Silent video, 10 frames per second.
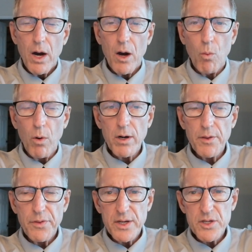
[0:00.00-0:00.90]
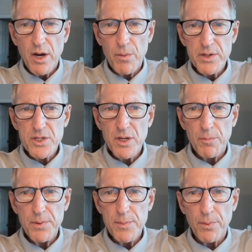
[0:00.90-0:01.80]
One of the things I always tell
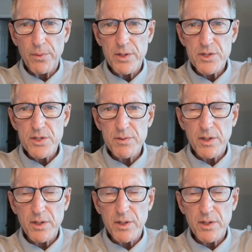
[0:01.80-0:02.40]
people is,